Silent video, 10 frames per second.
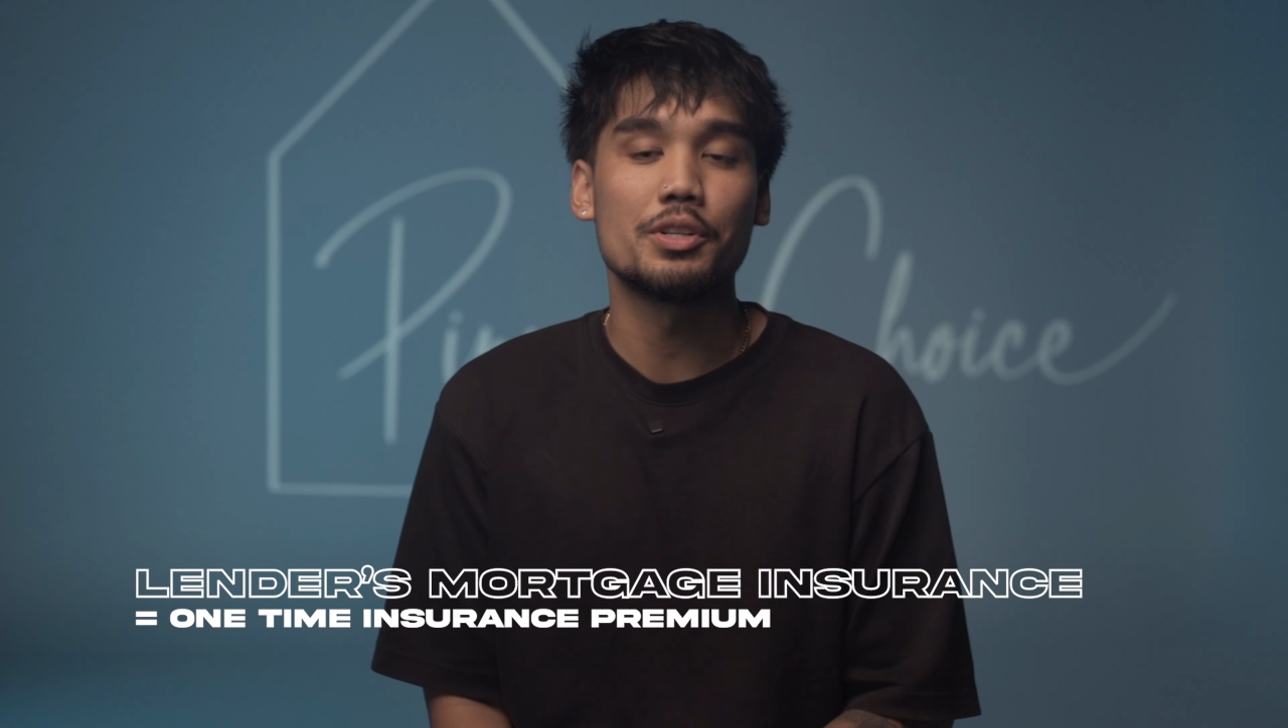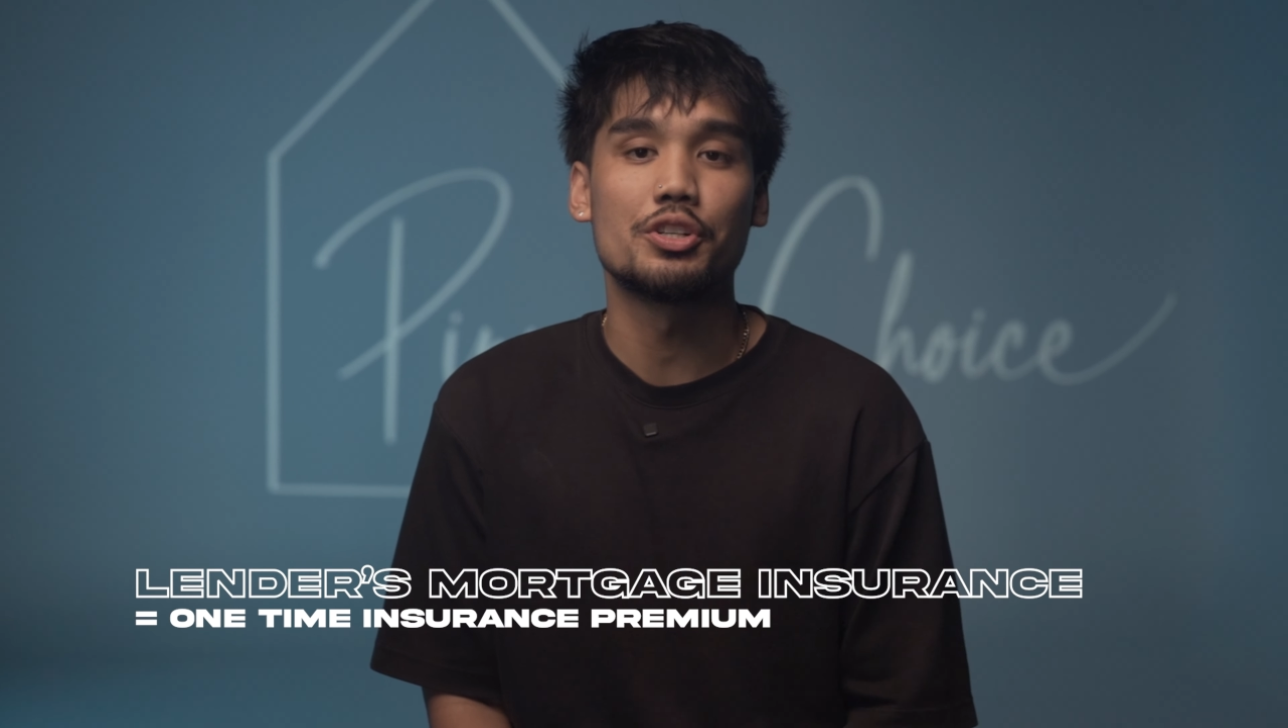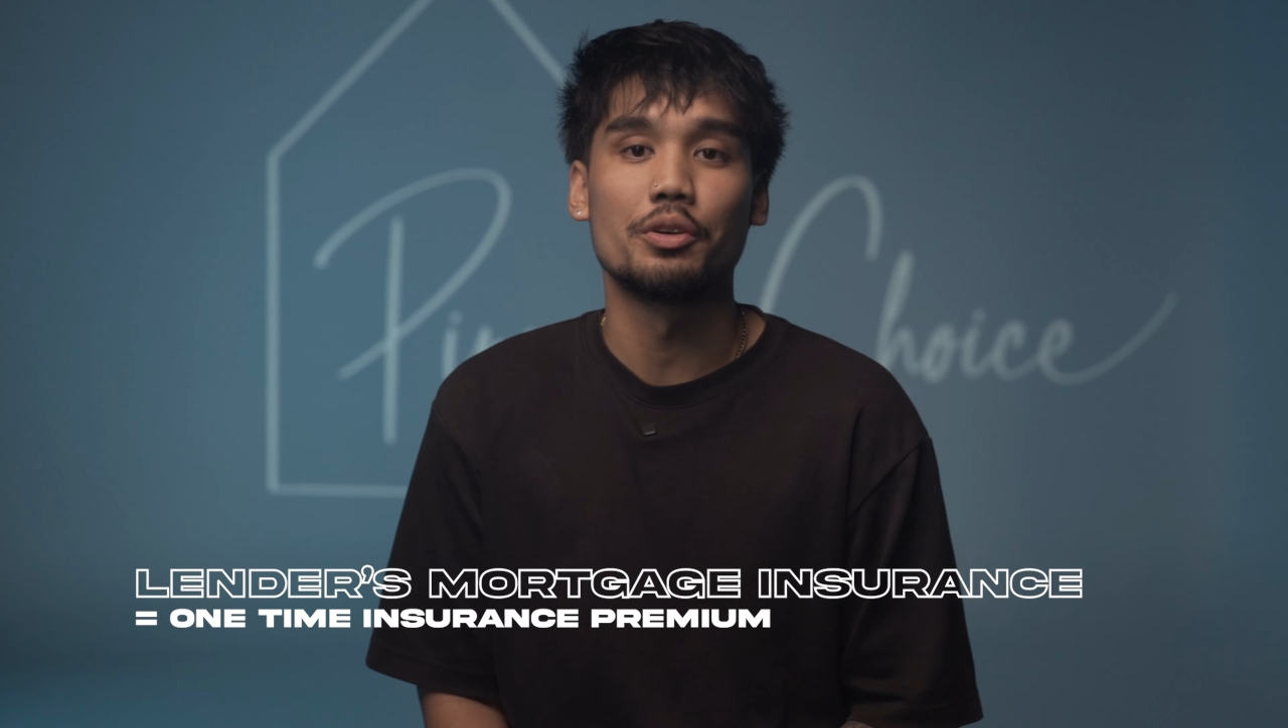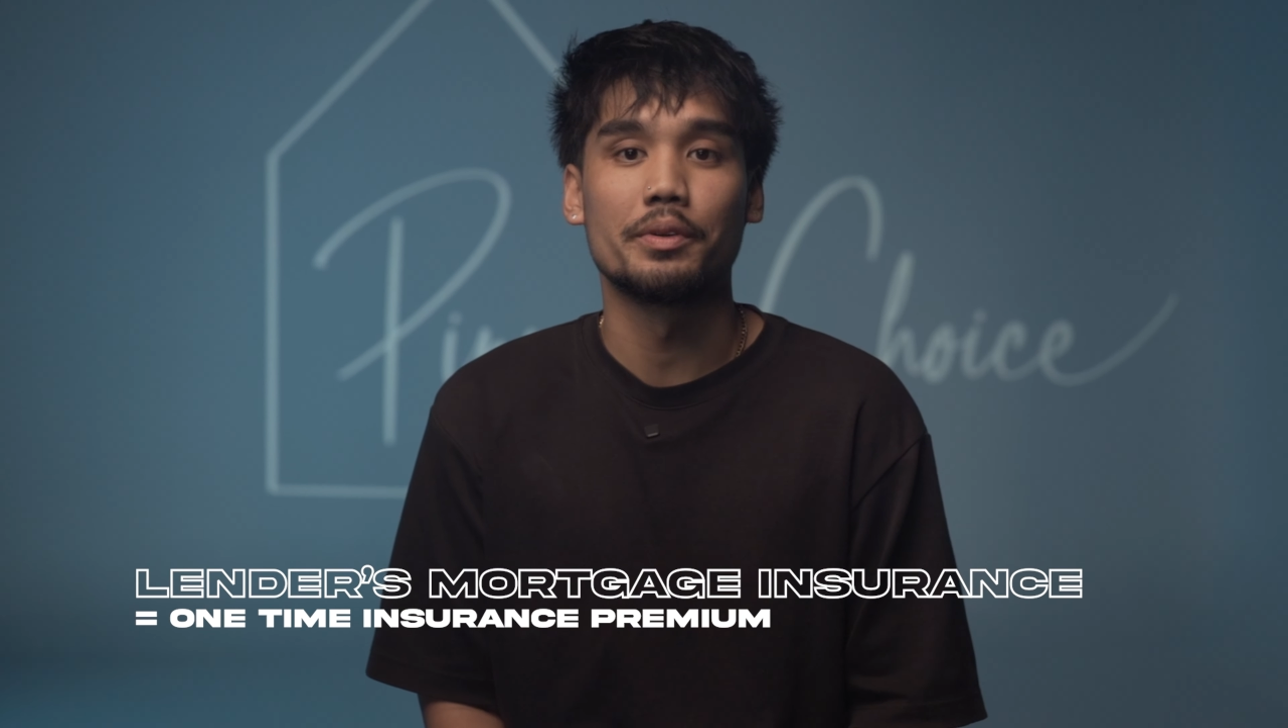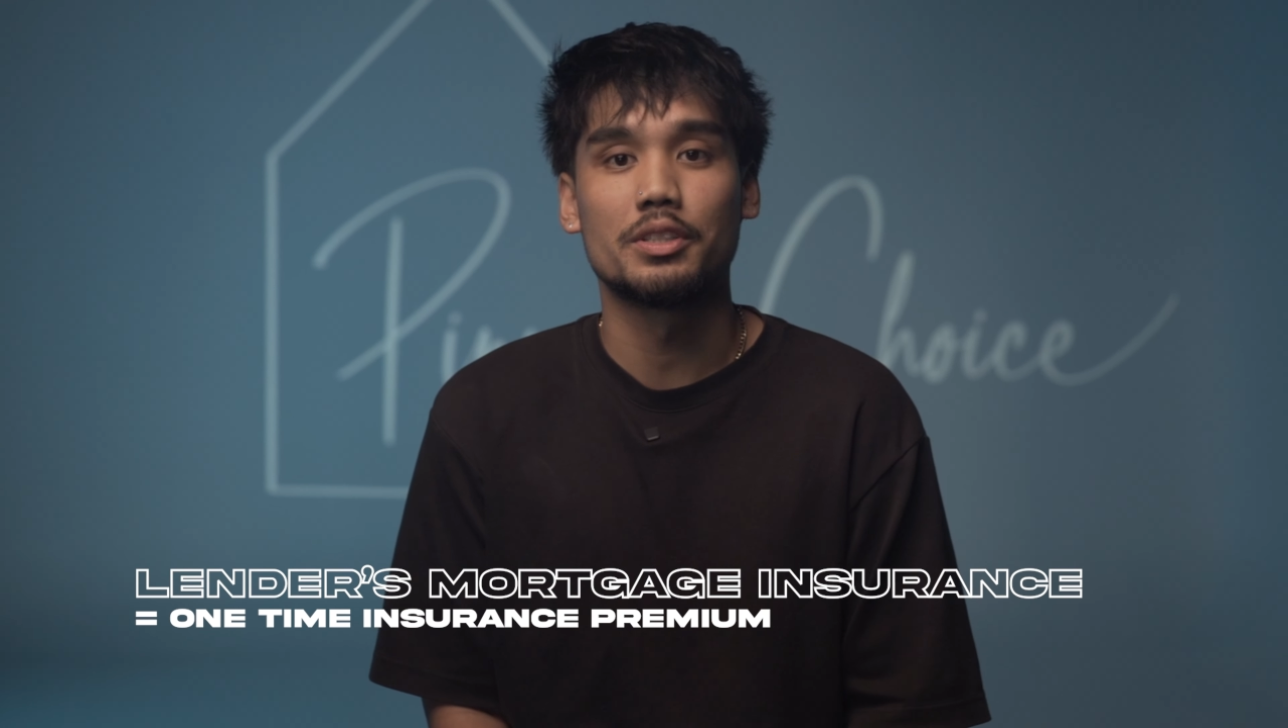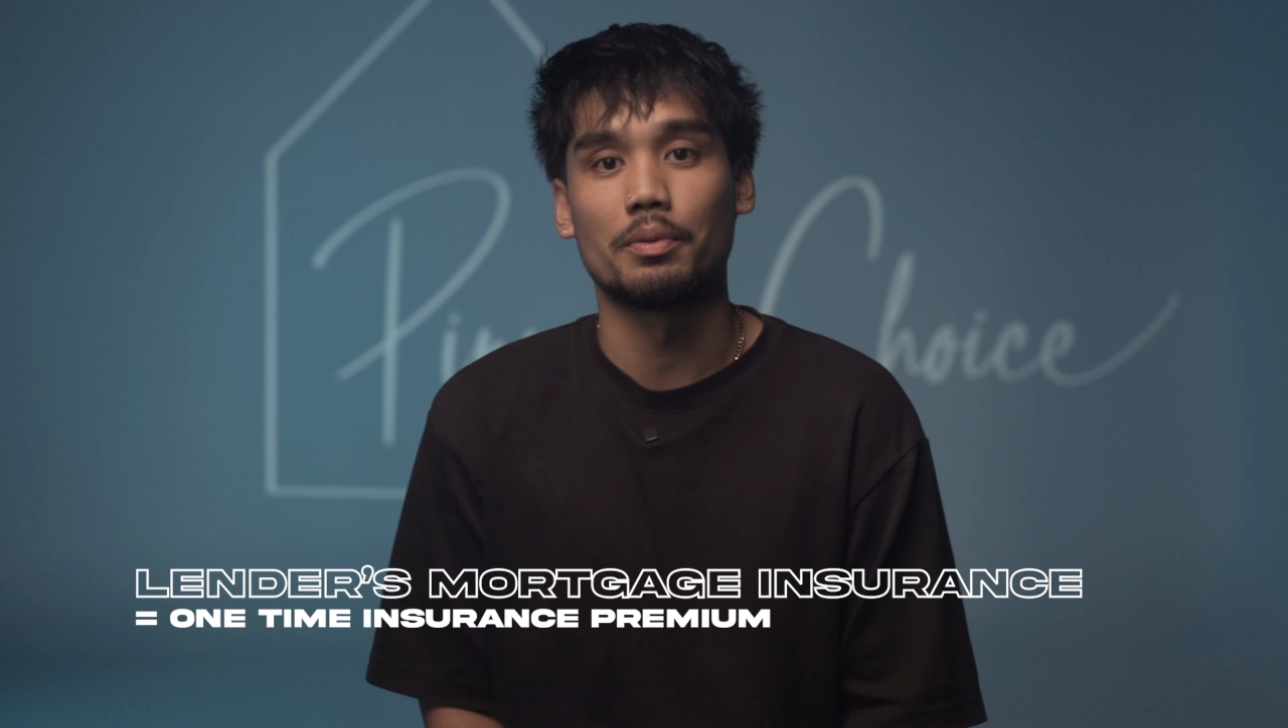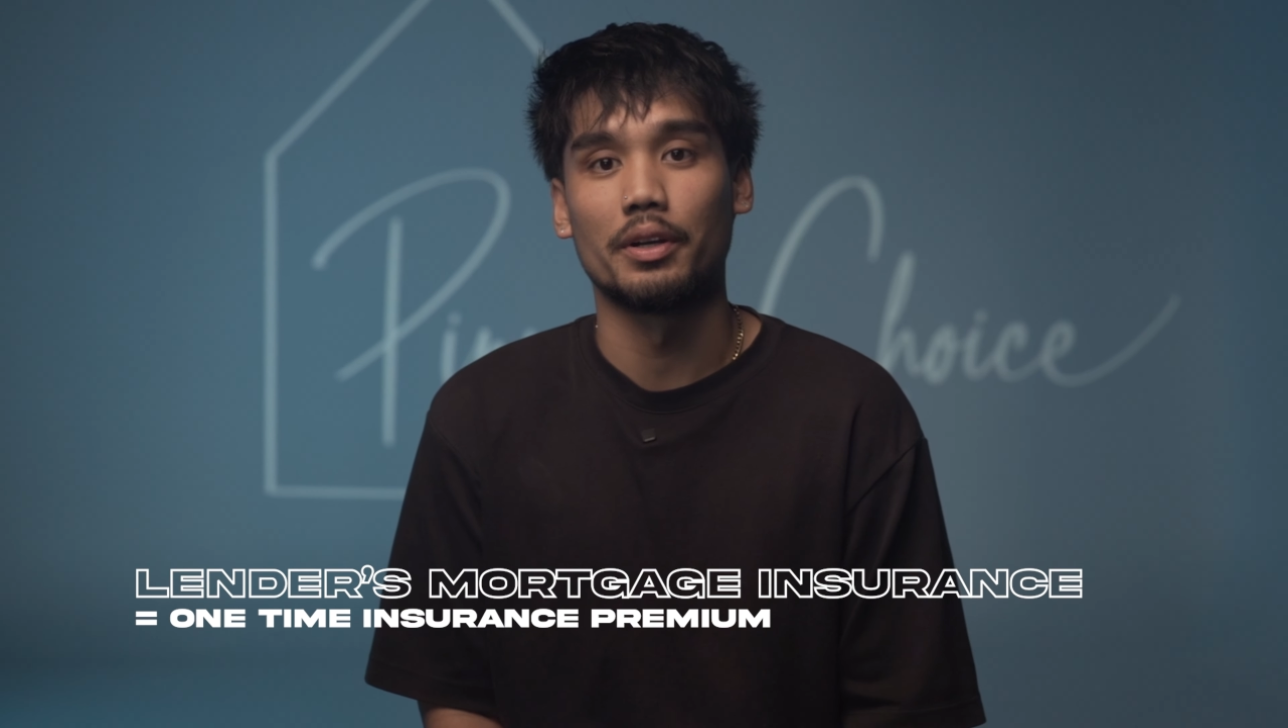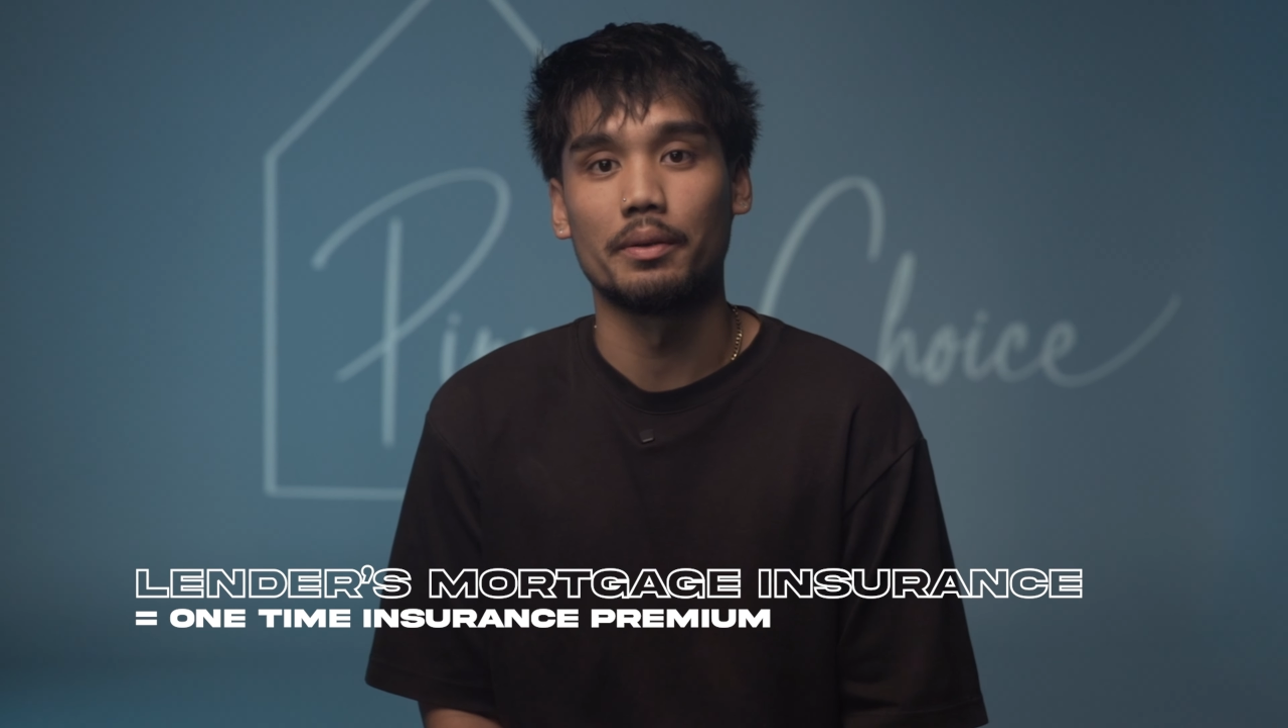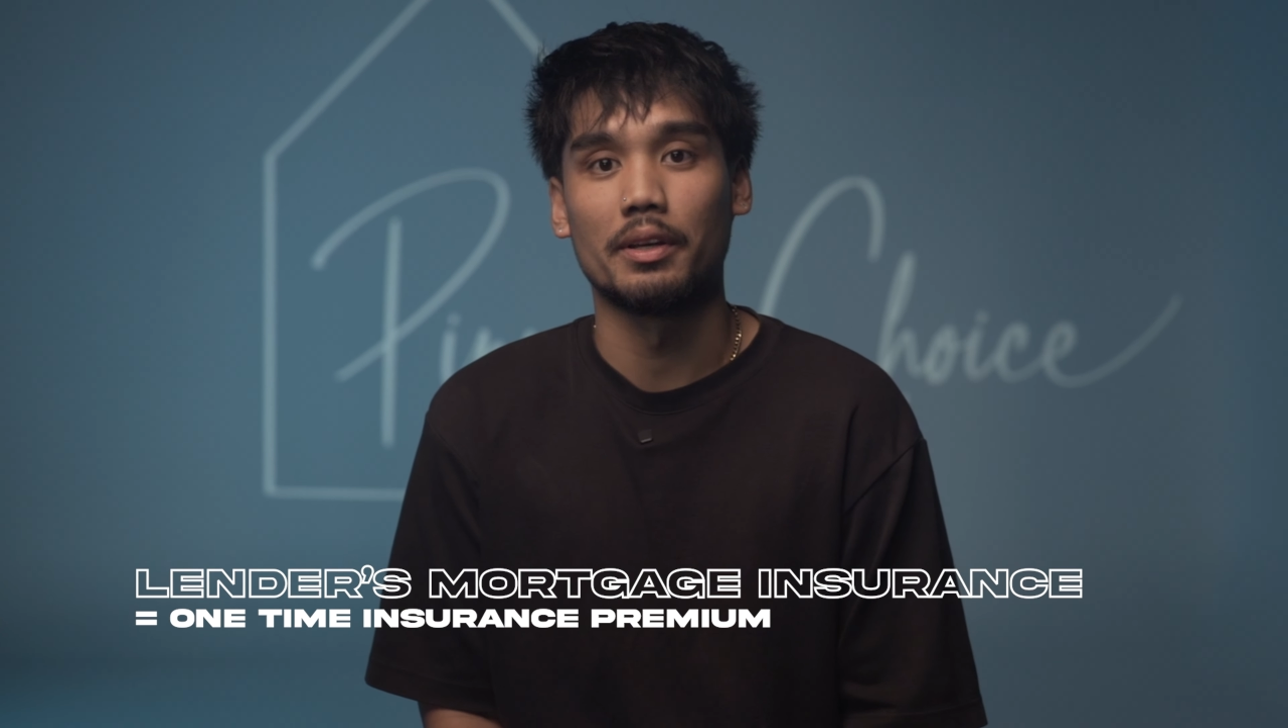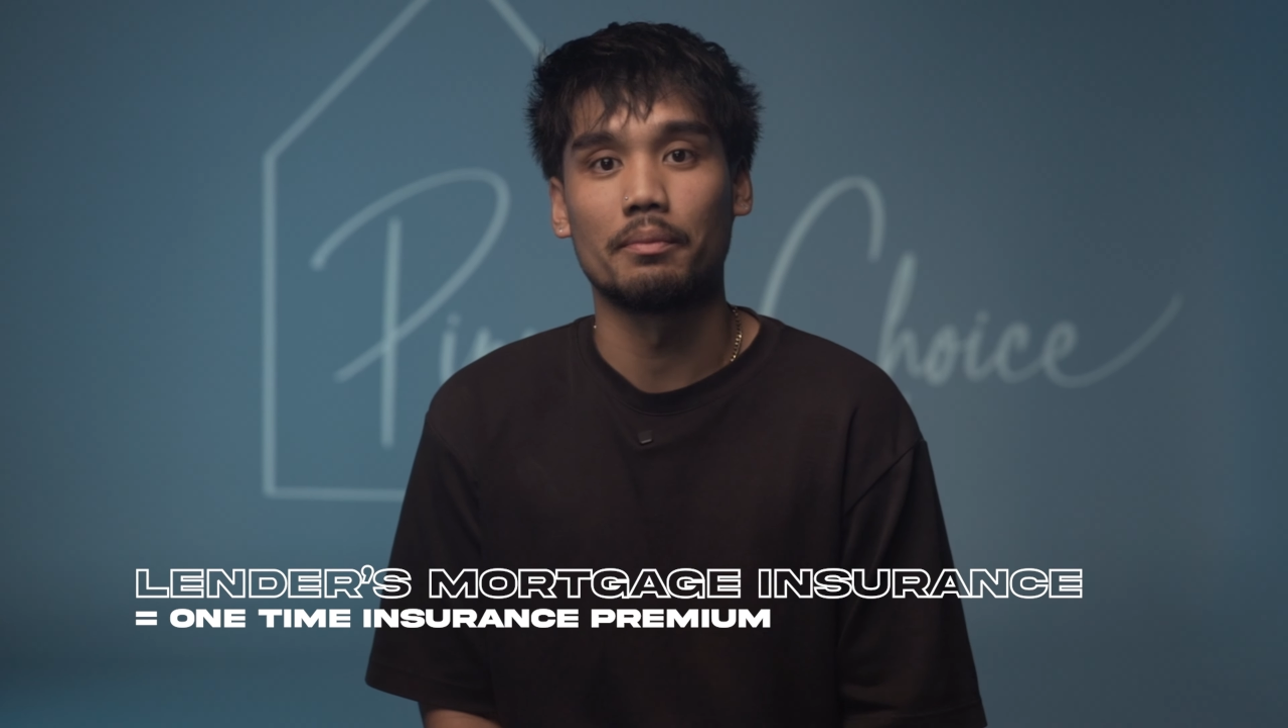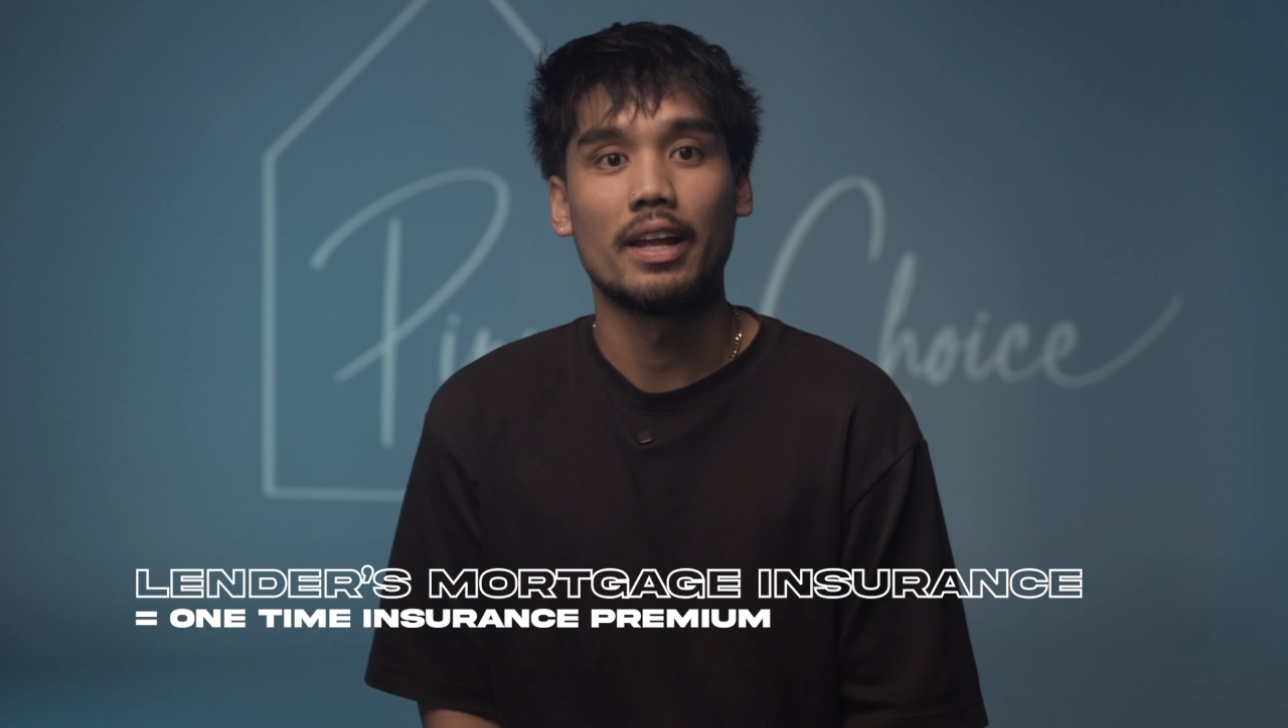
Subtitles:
insurance premium